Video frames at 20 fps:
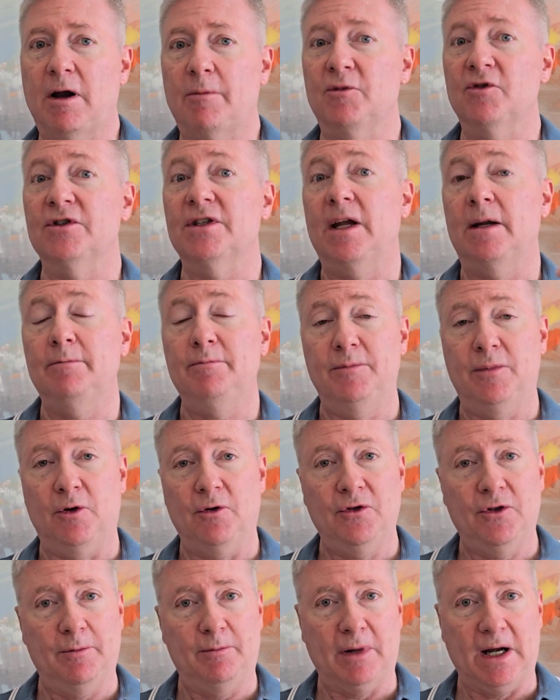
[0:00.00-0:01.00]
represent
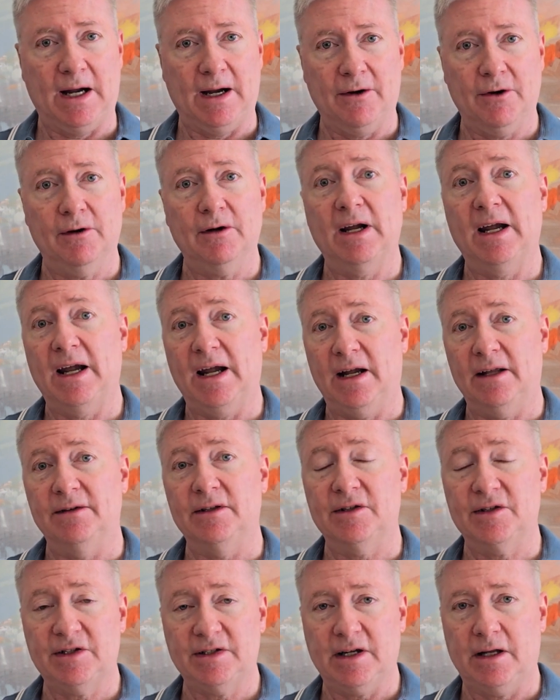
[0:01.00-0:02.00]
both the buyer and
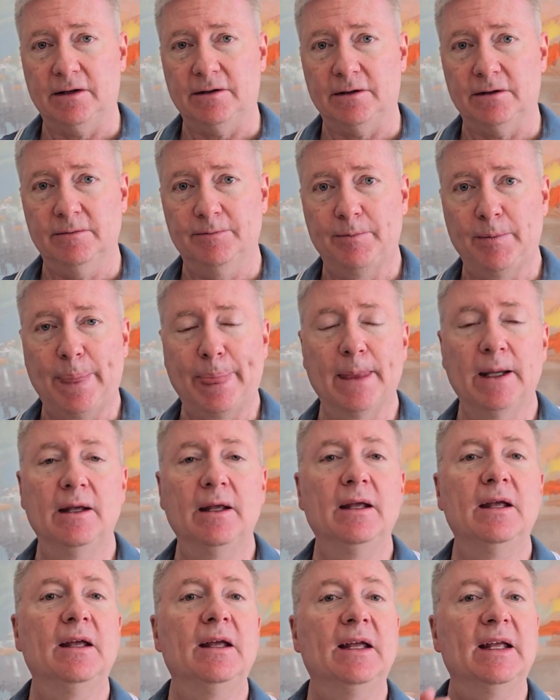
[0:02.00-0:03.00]
the seller.
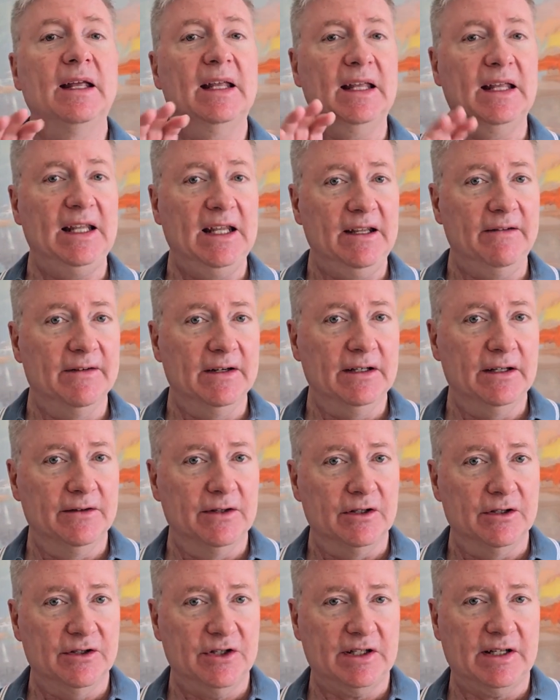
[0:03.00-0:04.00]
Even in
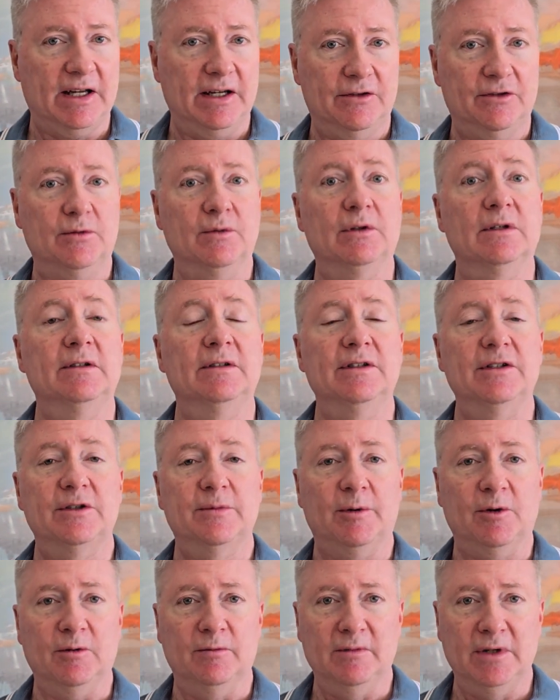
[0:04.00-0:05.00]
those states where it is
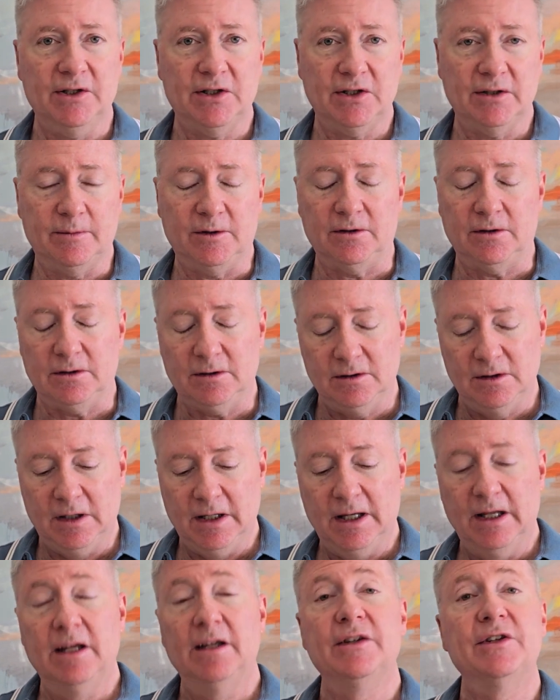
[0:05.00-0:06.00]
permissible,
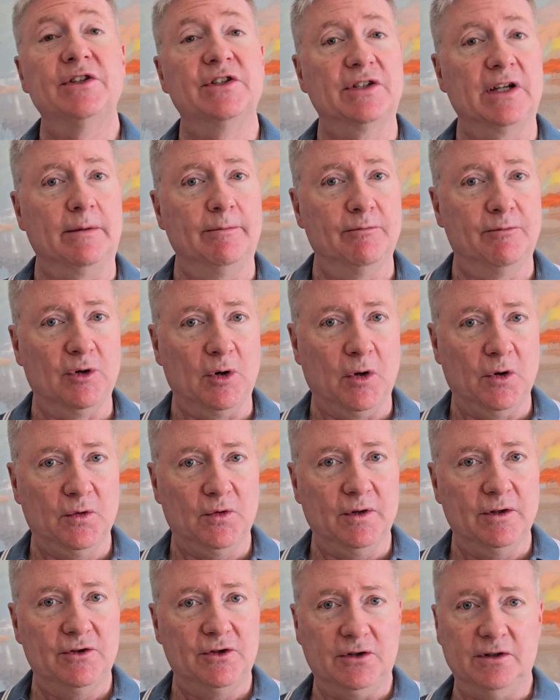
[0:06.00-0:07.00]
some
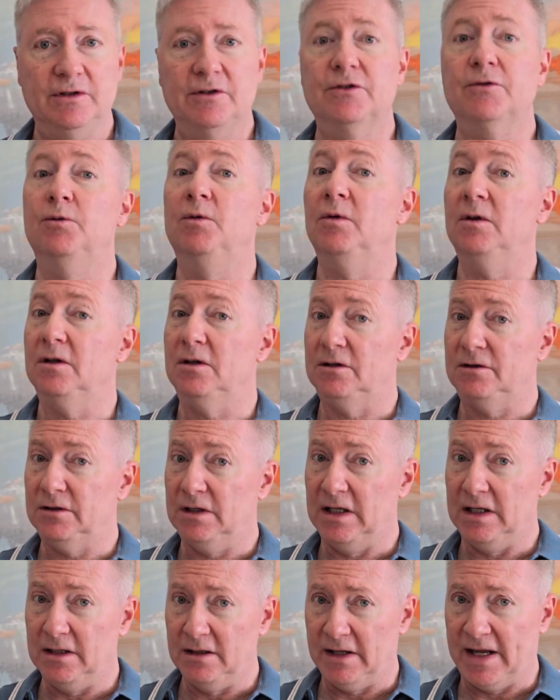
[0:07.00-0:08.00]
brokerages
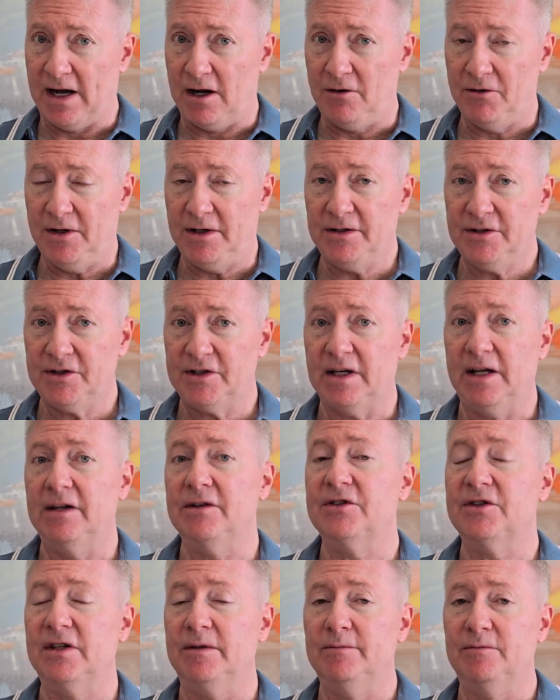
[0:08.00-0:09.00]
will allow this
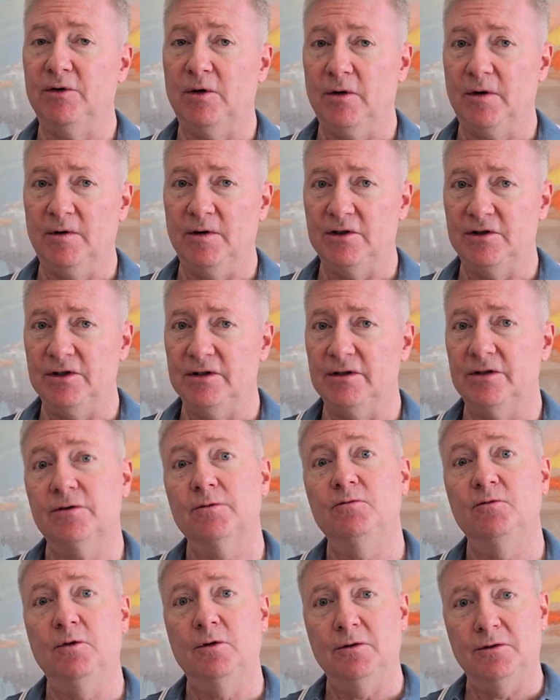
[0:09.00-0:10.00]
and some
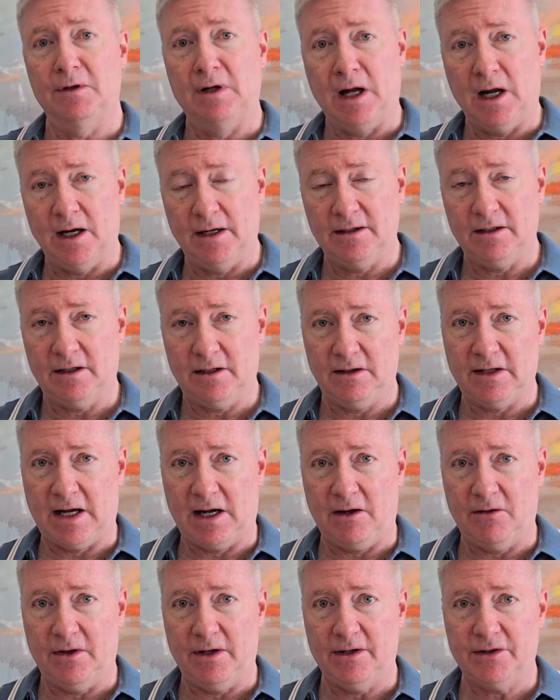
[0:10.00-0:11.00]
brokerages will not
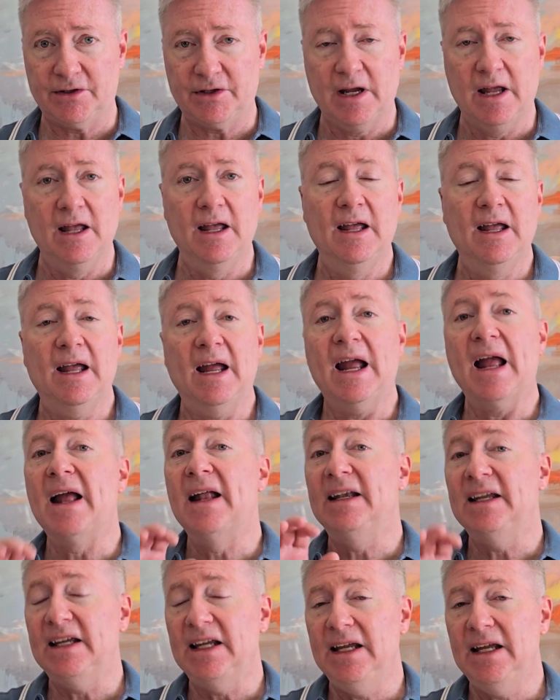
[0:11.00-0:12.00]
allow this.
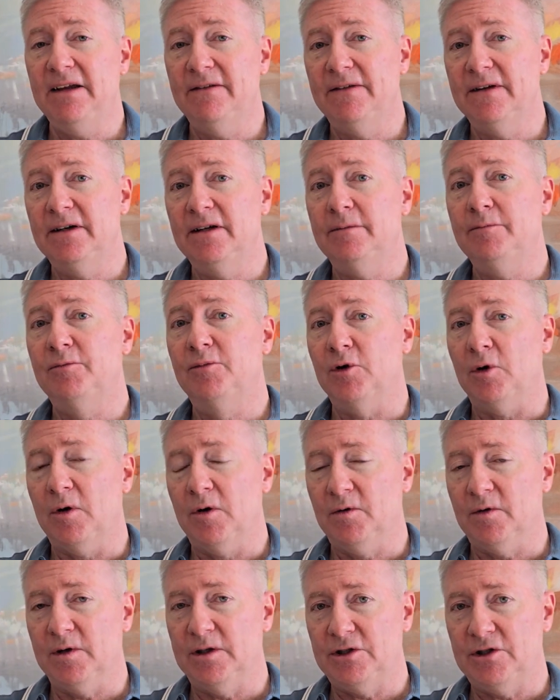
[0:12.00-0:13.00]
And even in
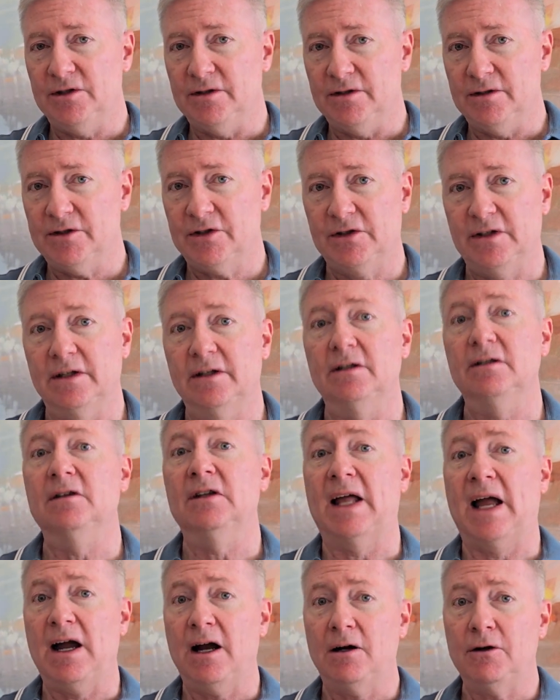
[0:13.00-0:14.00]
brokerages that
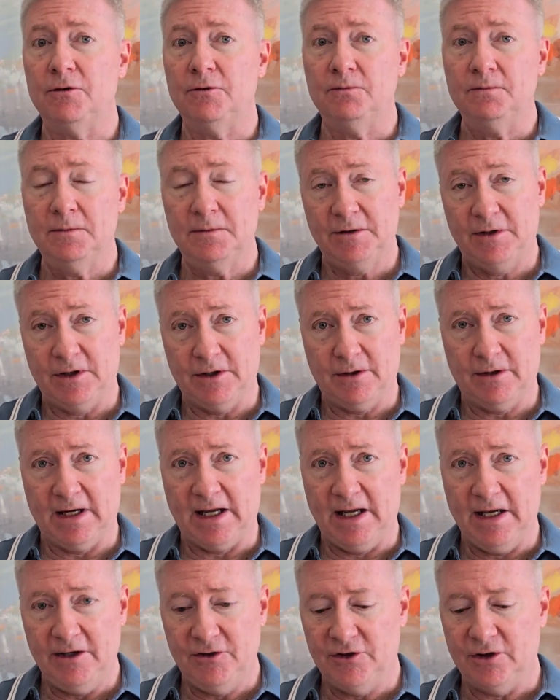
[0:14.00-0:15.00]
allow their
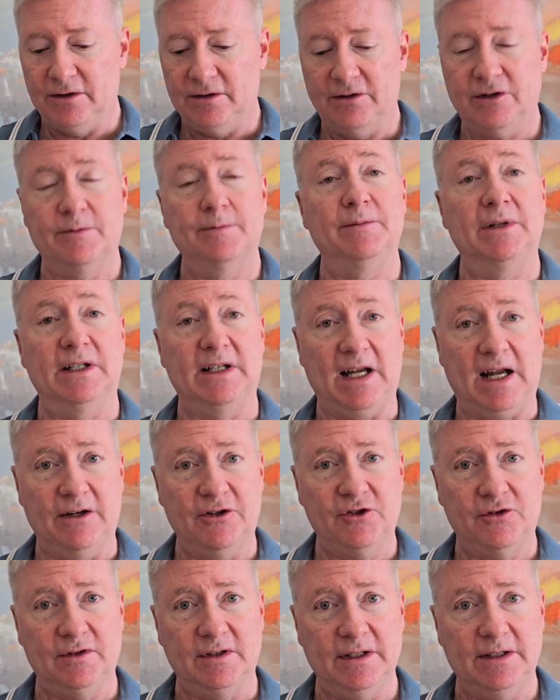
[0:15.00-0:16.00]
agents
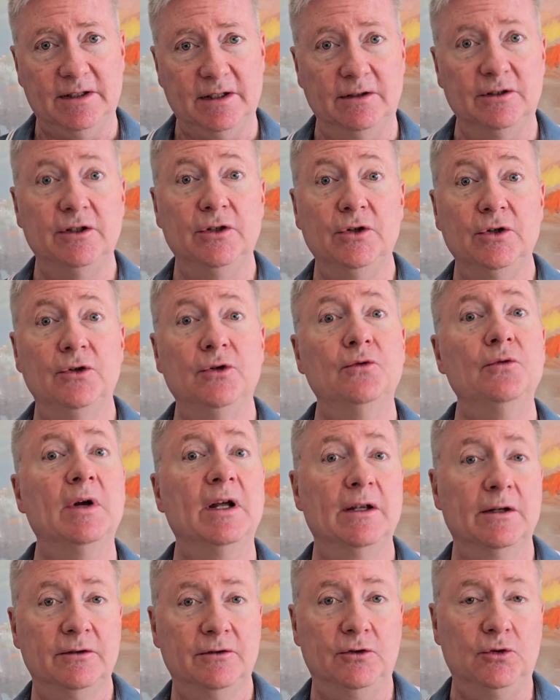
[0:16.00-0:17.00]
potentially to do
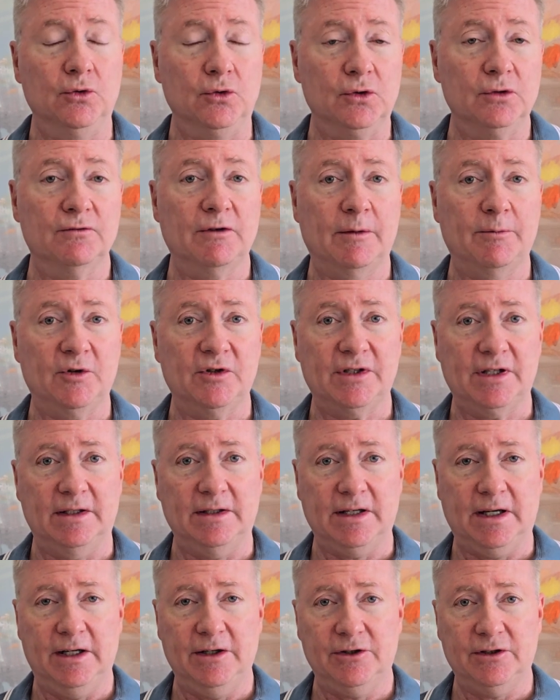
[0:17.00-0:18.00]
dual
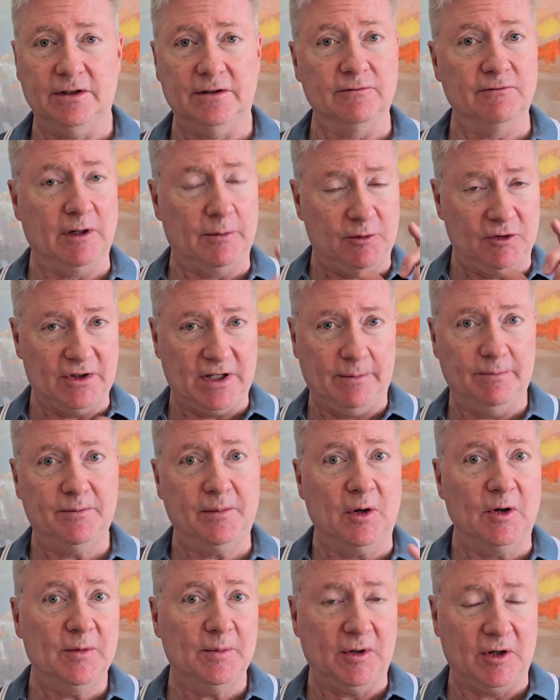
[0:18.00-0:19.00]
representation, represent
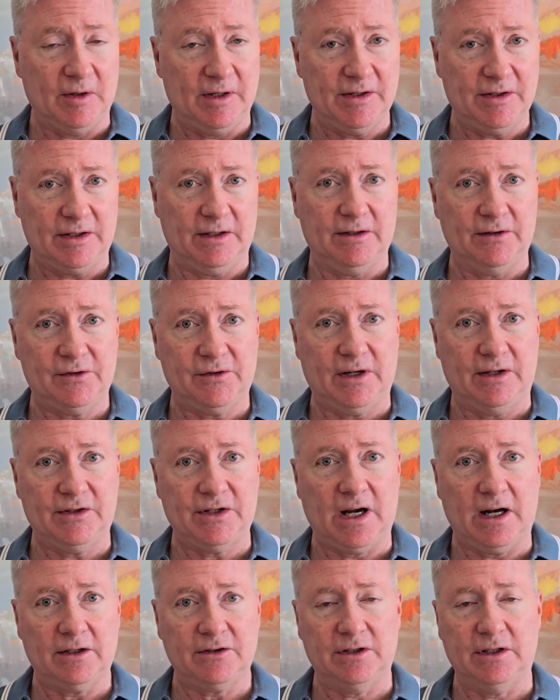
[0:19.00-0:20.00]
both parties on a
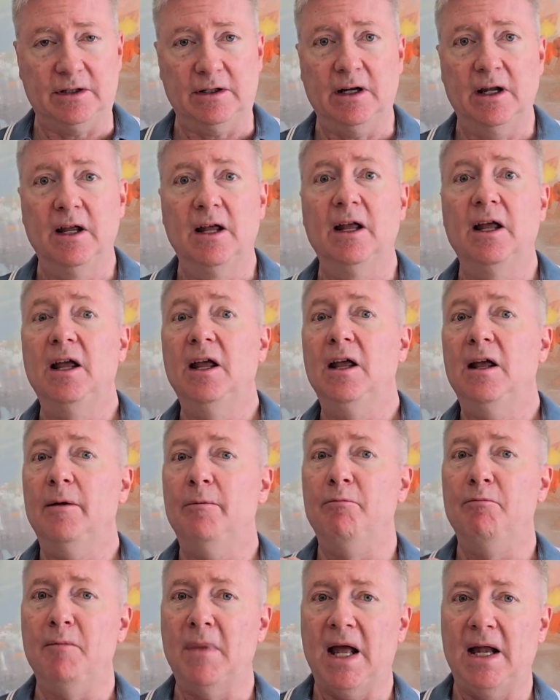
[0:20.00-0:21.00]
transaction,
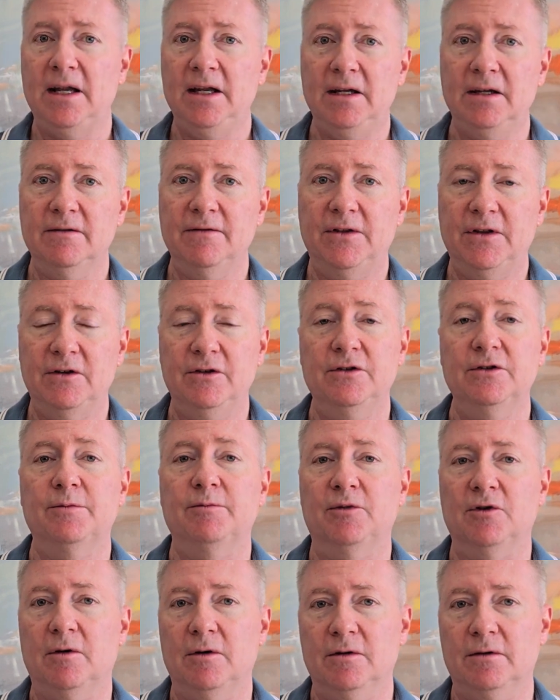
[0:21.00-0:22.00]
many of those
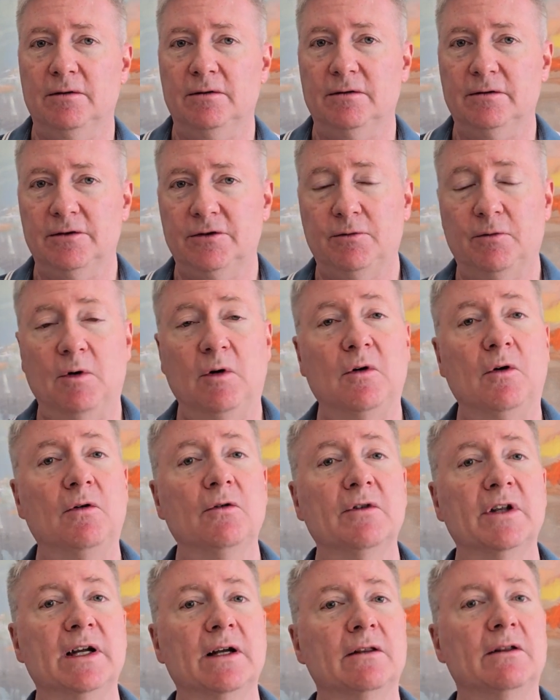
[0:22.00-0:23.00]
brokers will
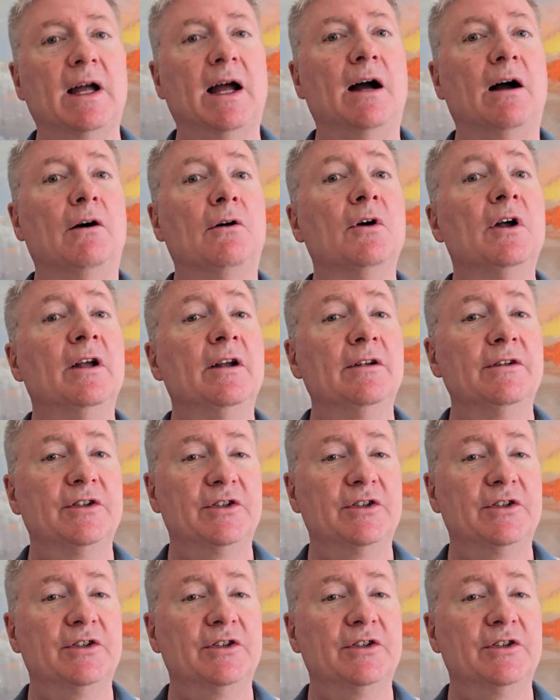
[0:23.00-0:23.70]
only allow